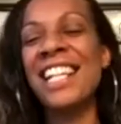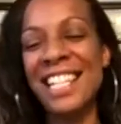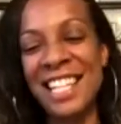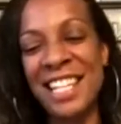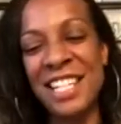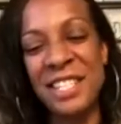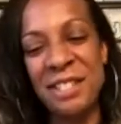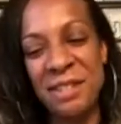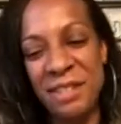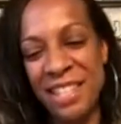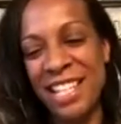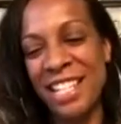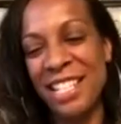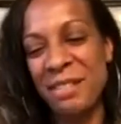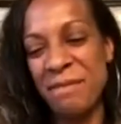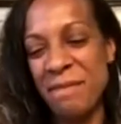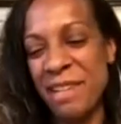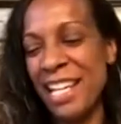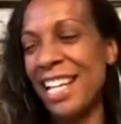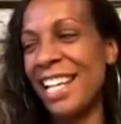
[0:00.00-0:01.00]
That's that's
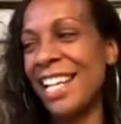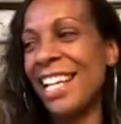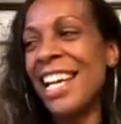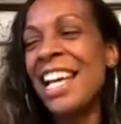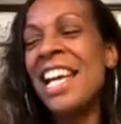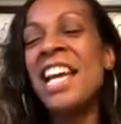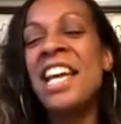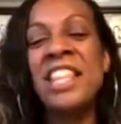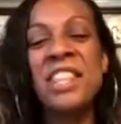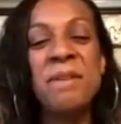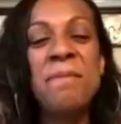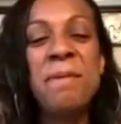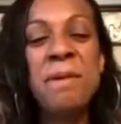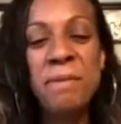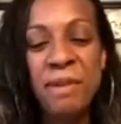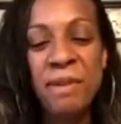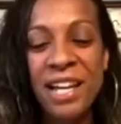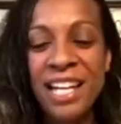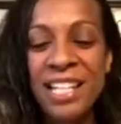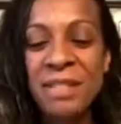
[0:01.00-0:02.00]
me. And then people
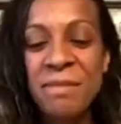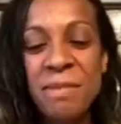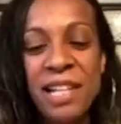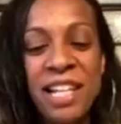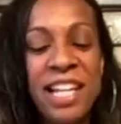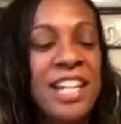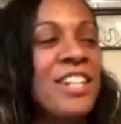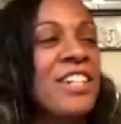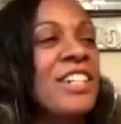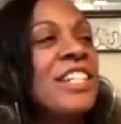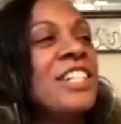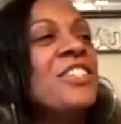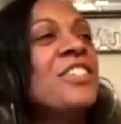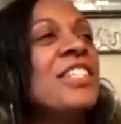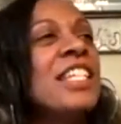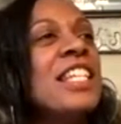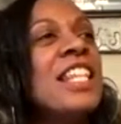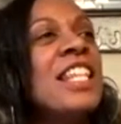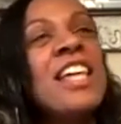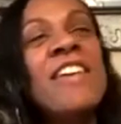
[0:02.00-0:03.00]
ask me later, did you see
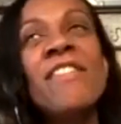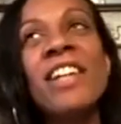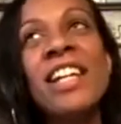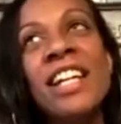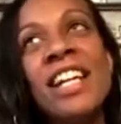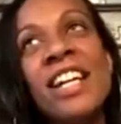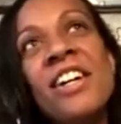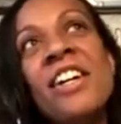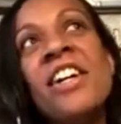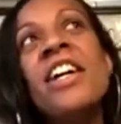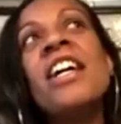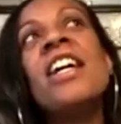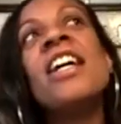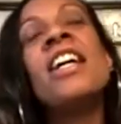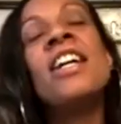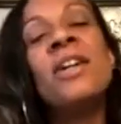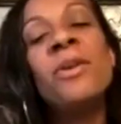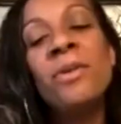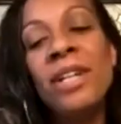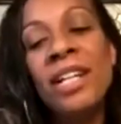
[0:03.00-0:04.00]
that video?
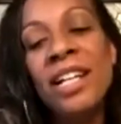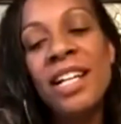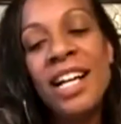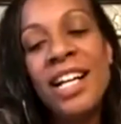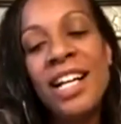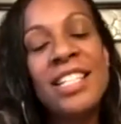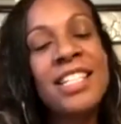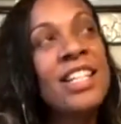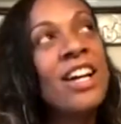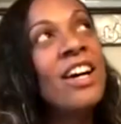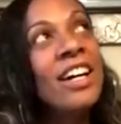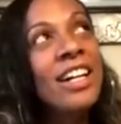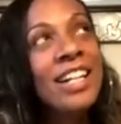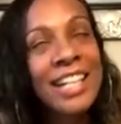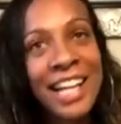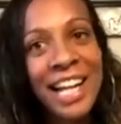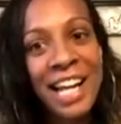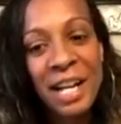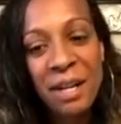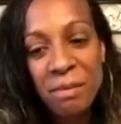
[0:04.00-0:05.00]
Well, I saw it
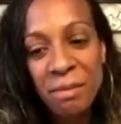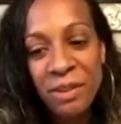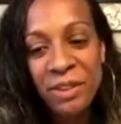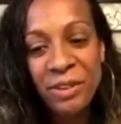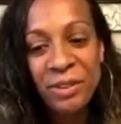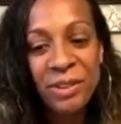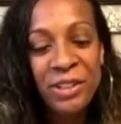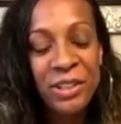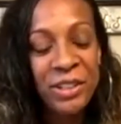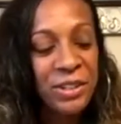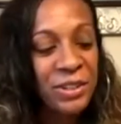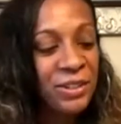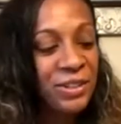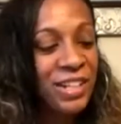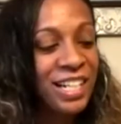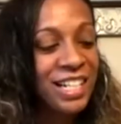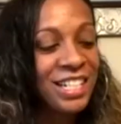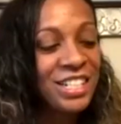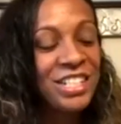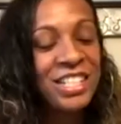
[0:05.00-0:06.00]
came through.
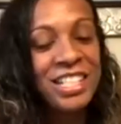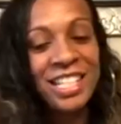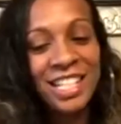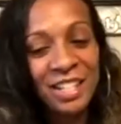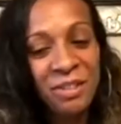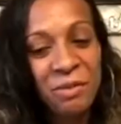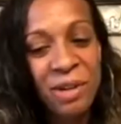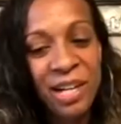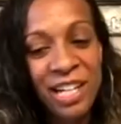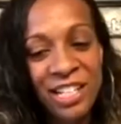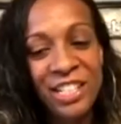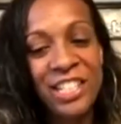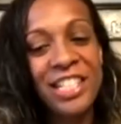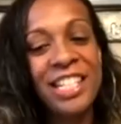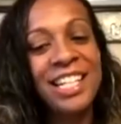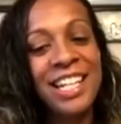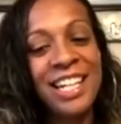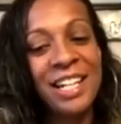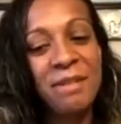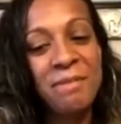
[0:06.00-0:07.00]
I didn't watch it
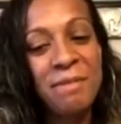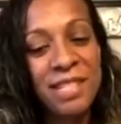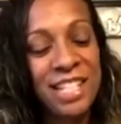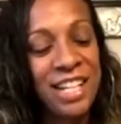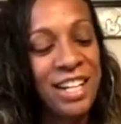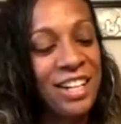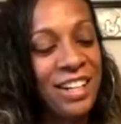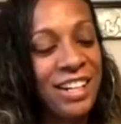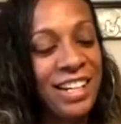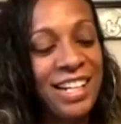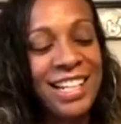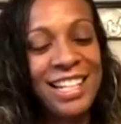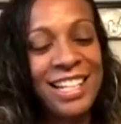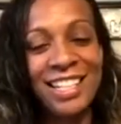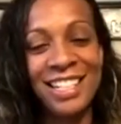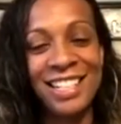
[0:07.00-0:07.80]
yet. I'm sorry.